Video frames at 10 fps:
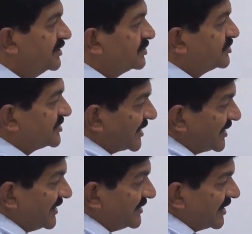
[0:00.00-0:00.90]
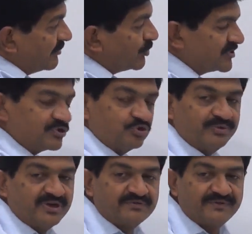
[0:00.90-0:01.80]
So generally the invoice is to
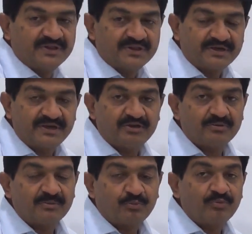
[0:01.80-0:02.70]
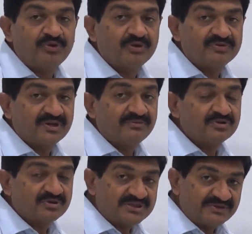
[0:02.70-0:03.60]
be raised within 30 days of the provision of
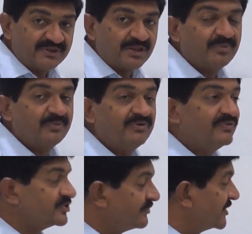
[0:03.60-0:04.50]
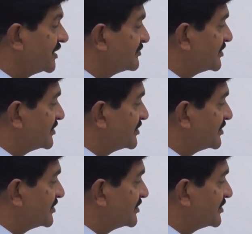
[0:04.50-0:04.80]
service or receiving the payment, whichever comes